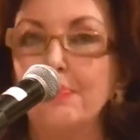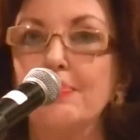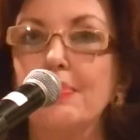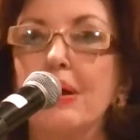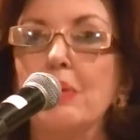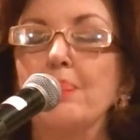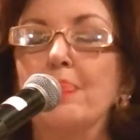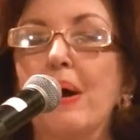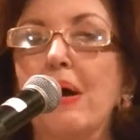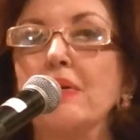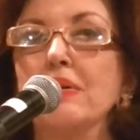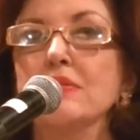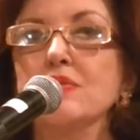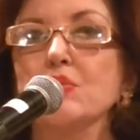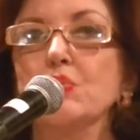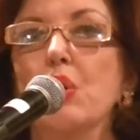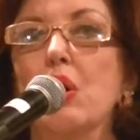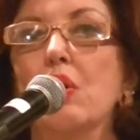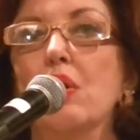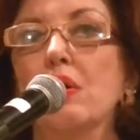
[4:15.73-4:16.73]
My
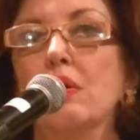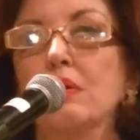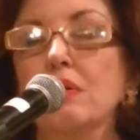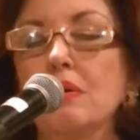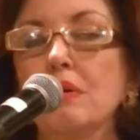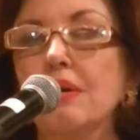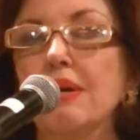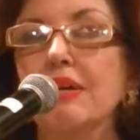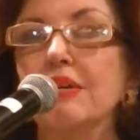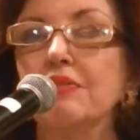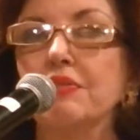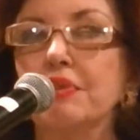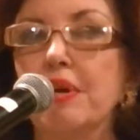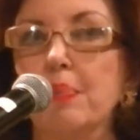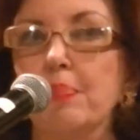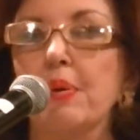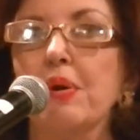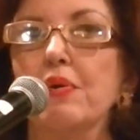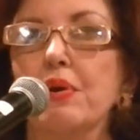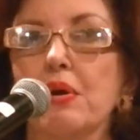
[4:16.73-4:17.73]
parents were
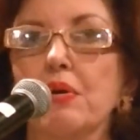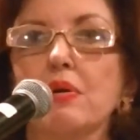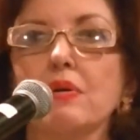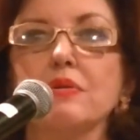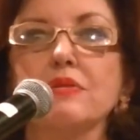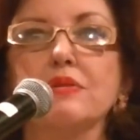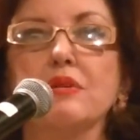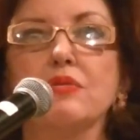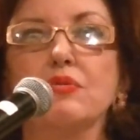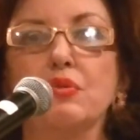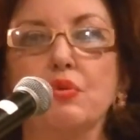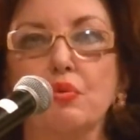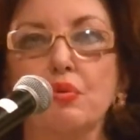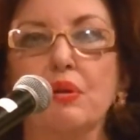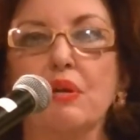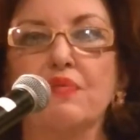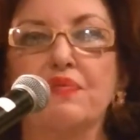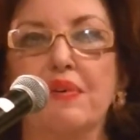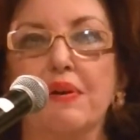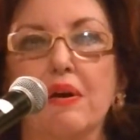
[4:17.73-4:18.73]
entrepreneurs in 2
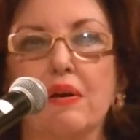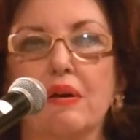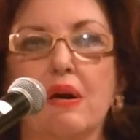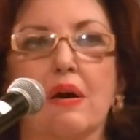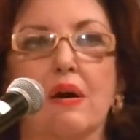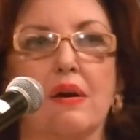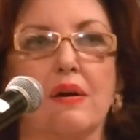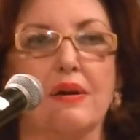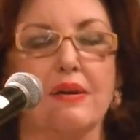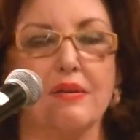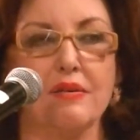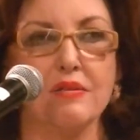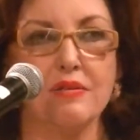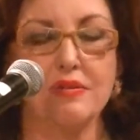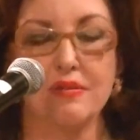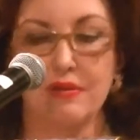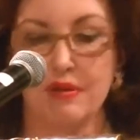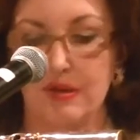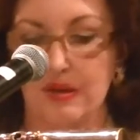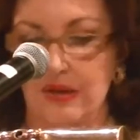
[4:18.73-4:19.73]
different
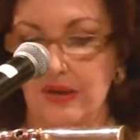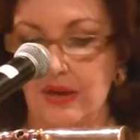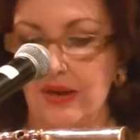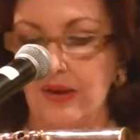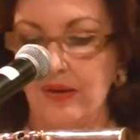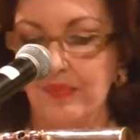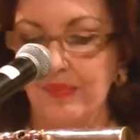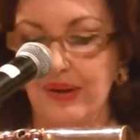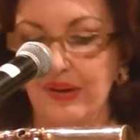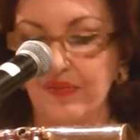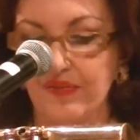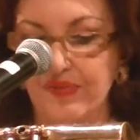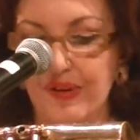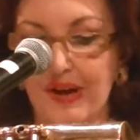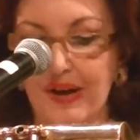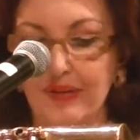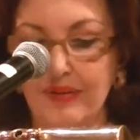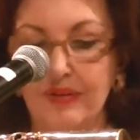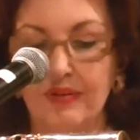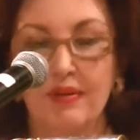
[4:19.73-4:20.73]
areas. My
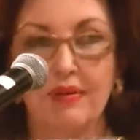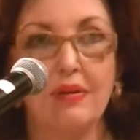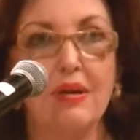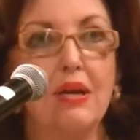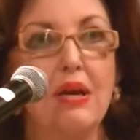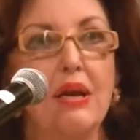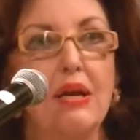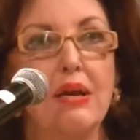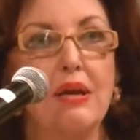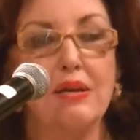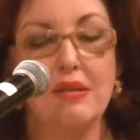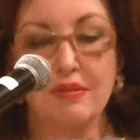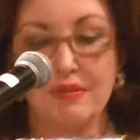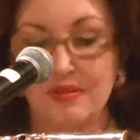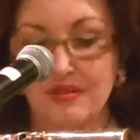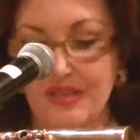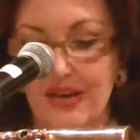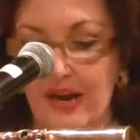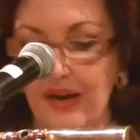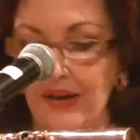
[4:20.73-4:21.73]
father
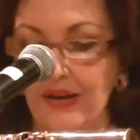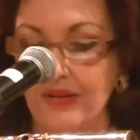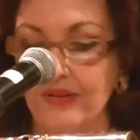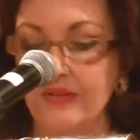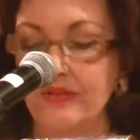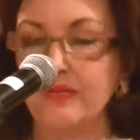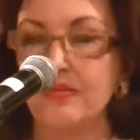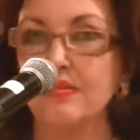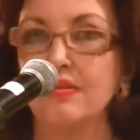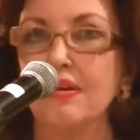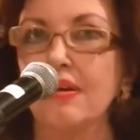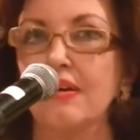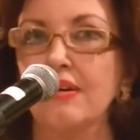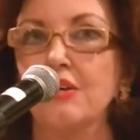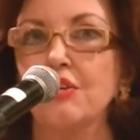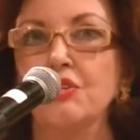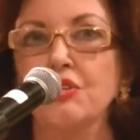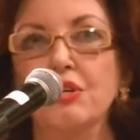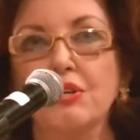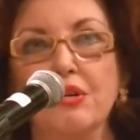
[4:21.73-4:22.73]
in science, an
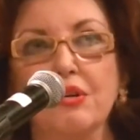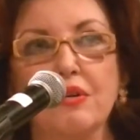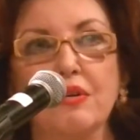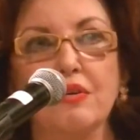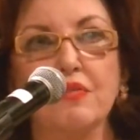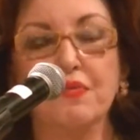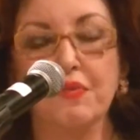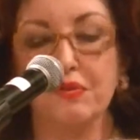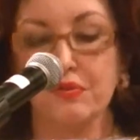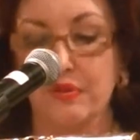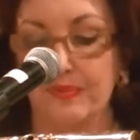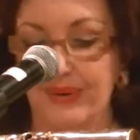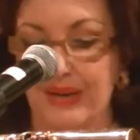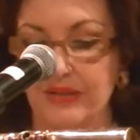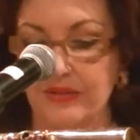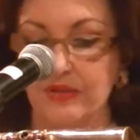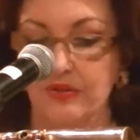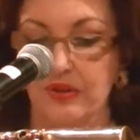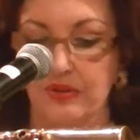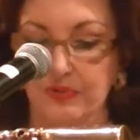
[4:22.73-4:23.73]
engineer from the
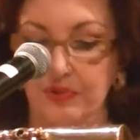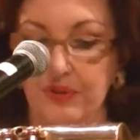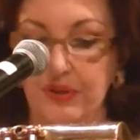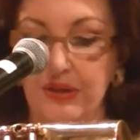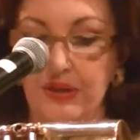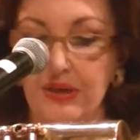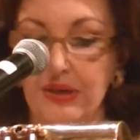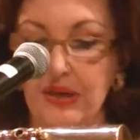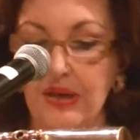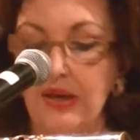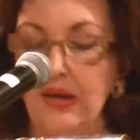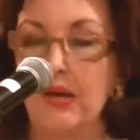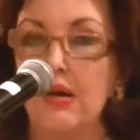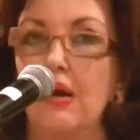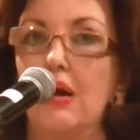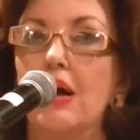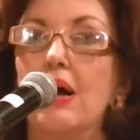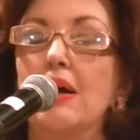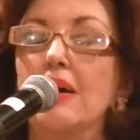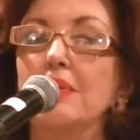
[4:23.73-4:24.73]
Basque Country,
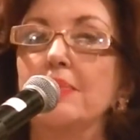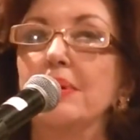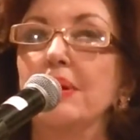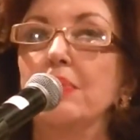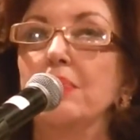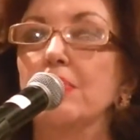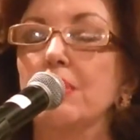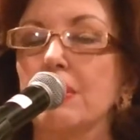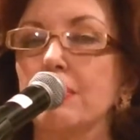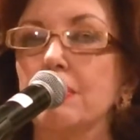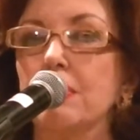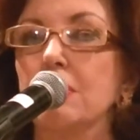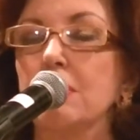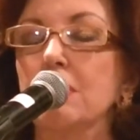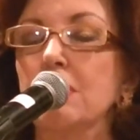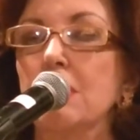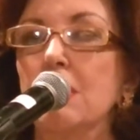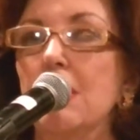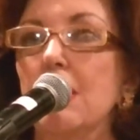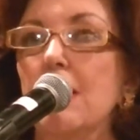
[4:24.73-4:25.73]
and my
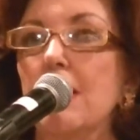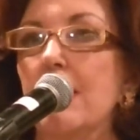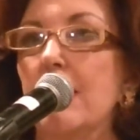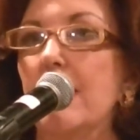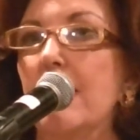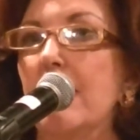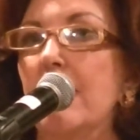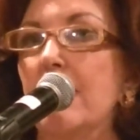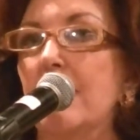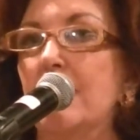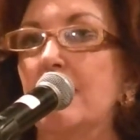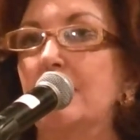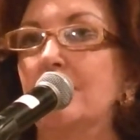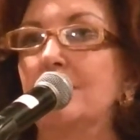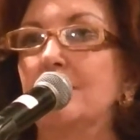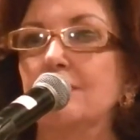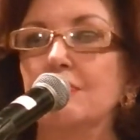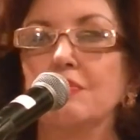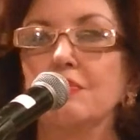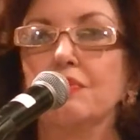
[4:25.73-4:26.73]
mother,
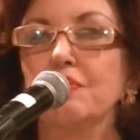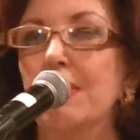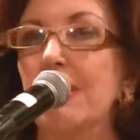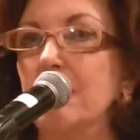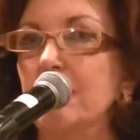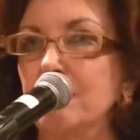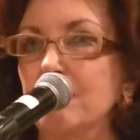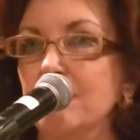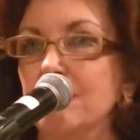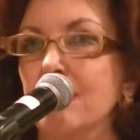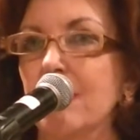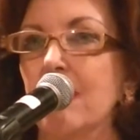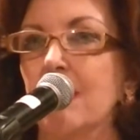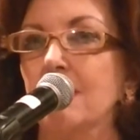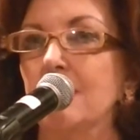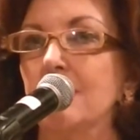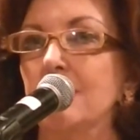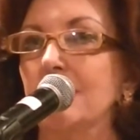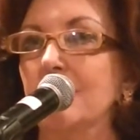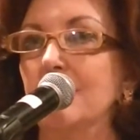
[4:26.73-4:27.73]
a great
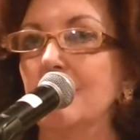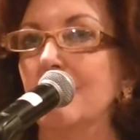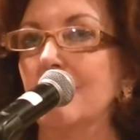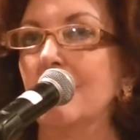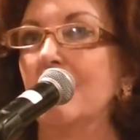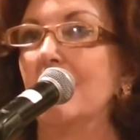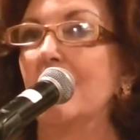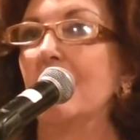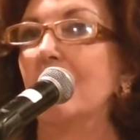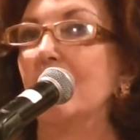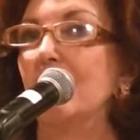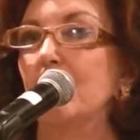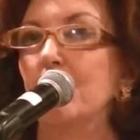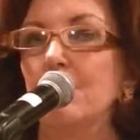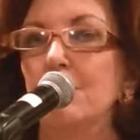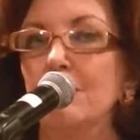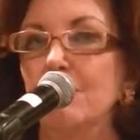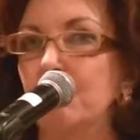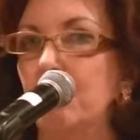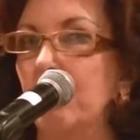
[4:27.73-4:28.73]
designer,
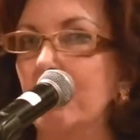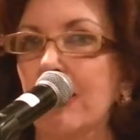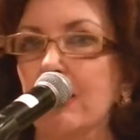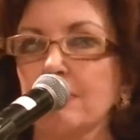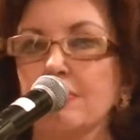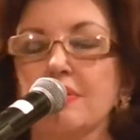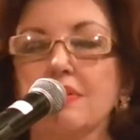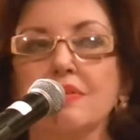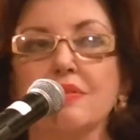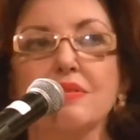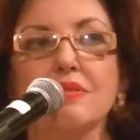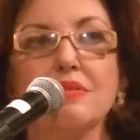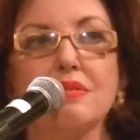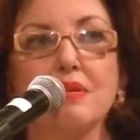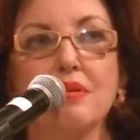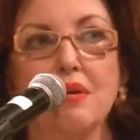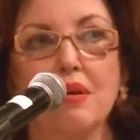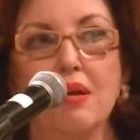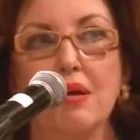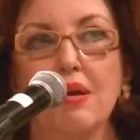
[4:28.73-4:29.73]
beautiful
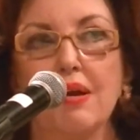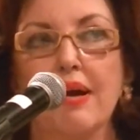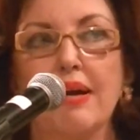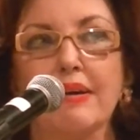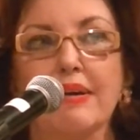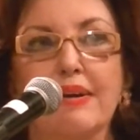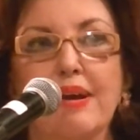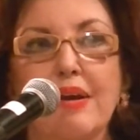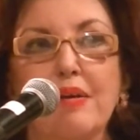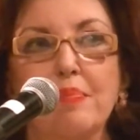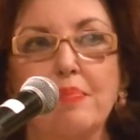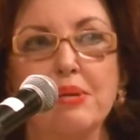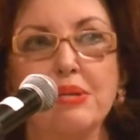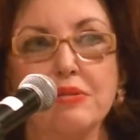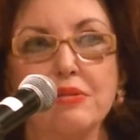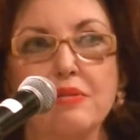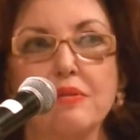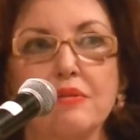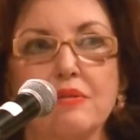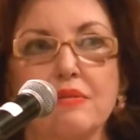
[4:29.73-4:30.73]
artist, and great
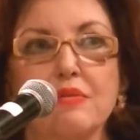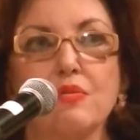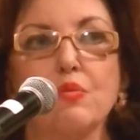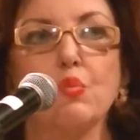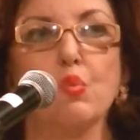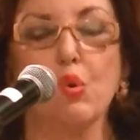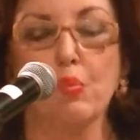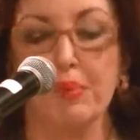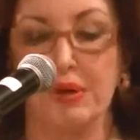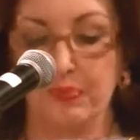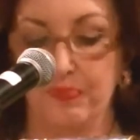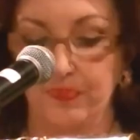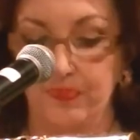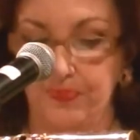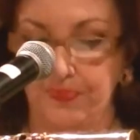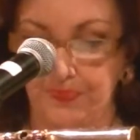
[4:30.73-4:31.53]
businesswoman.